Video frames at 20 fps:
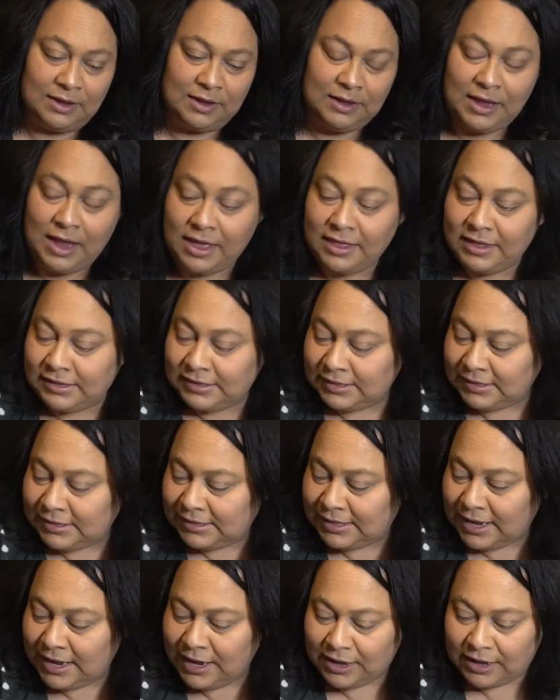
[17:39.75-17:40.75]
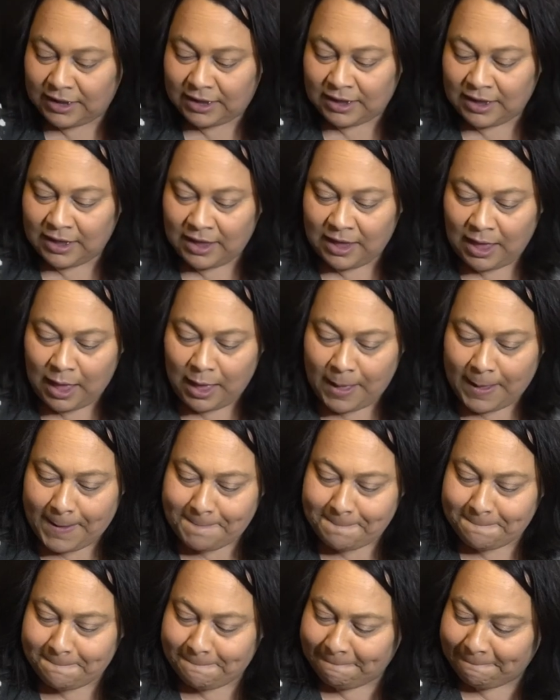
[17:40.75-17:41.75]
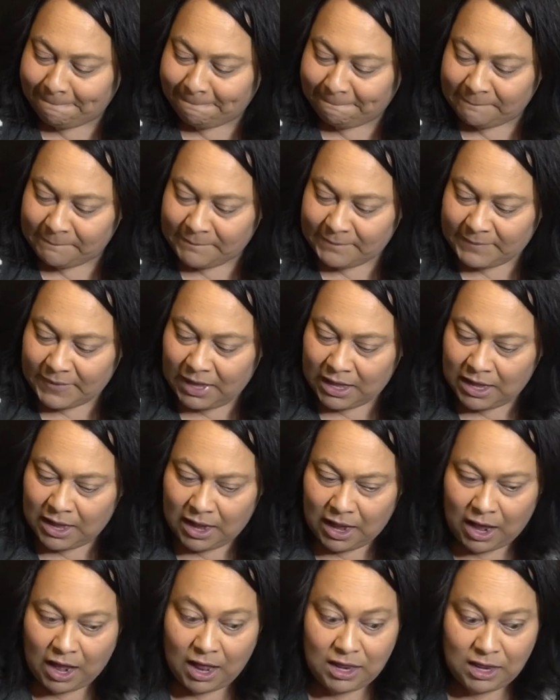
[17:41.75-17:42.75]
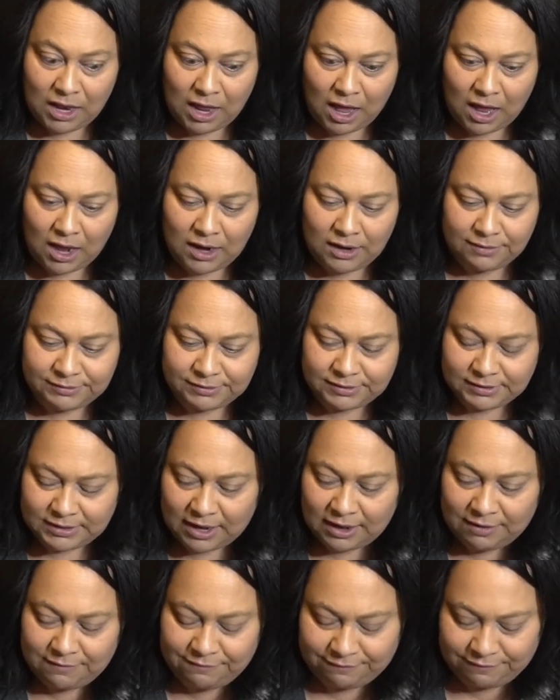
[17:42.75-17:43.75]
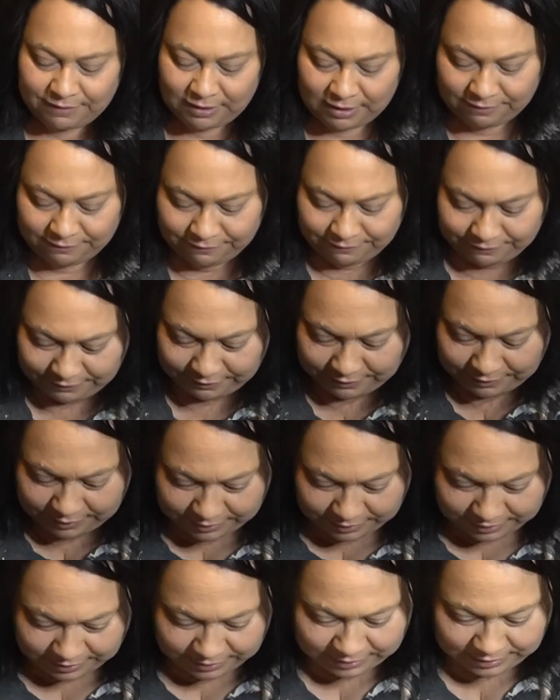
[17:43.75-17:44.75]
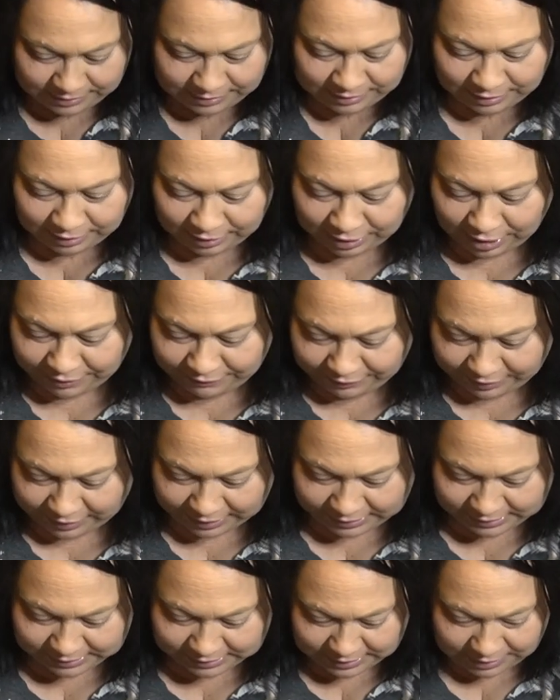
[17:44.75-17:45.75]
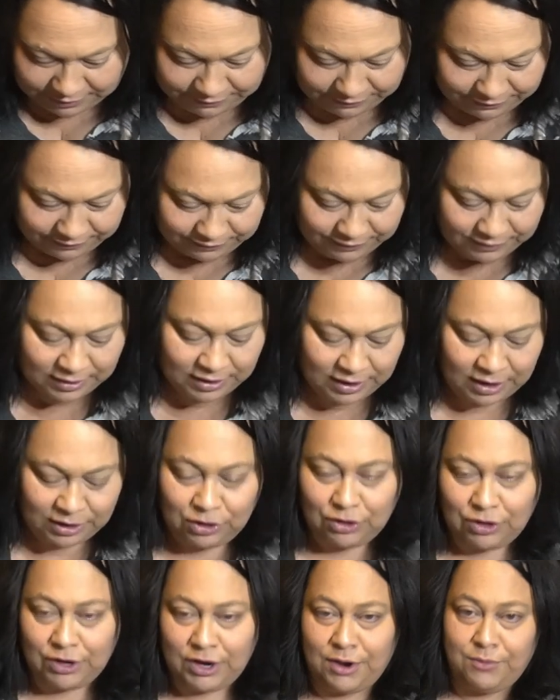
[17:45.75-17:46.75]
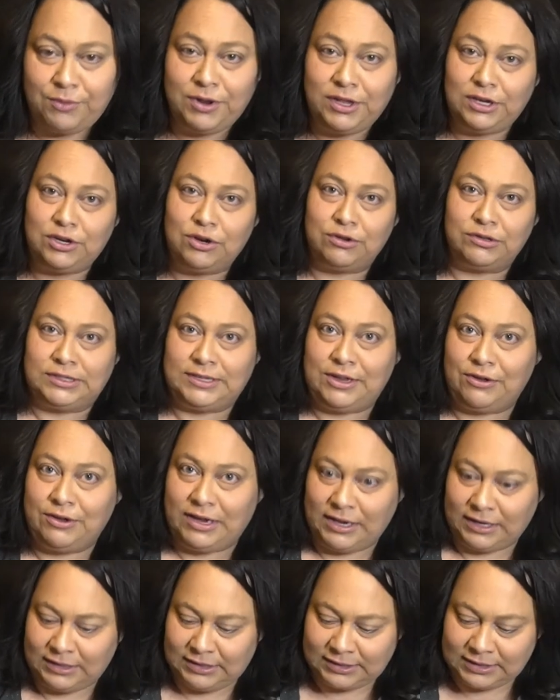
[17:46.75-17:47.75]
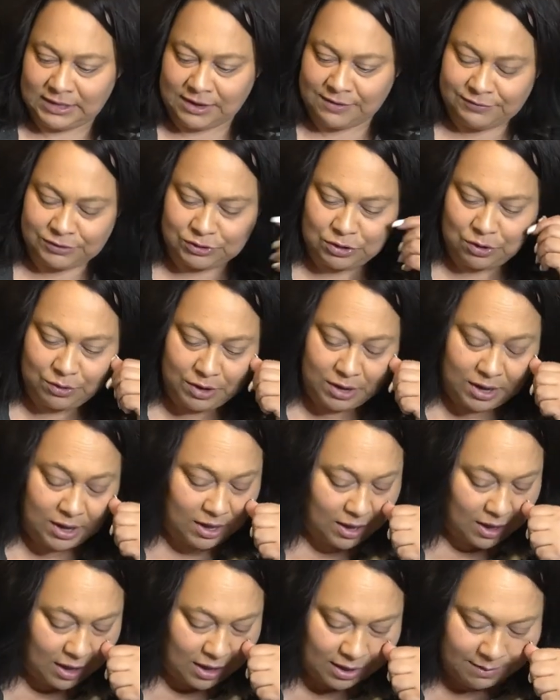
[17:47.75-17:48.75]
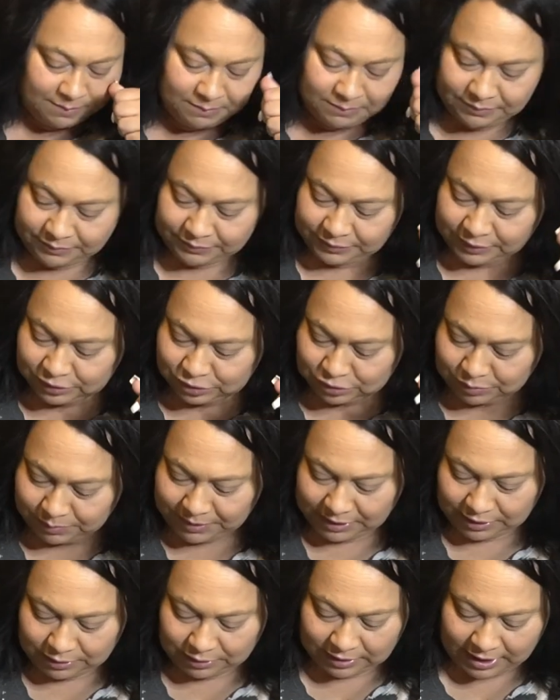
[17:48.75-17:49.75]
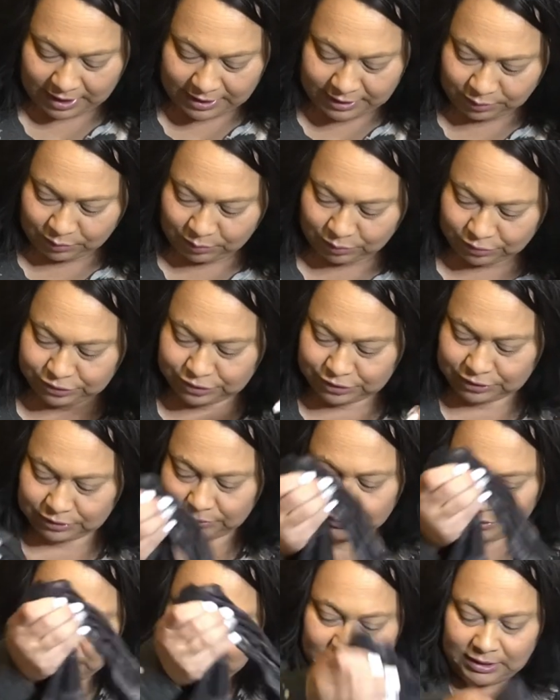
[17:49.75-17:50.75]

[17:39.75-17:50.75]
Yeah, this is like um, a lot of stuff of love kids stuff. You know, I really don't sell kids stuff, so um, this will be kind of cool too.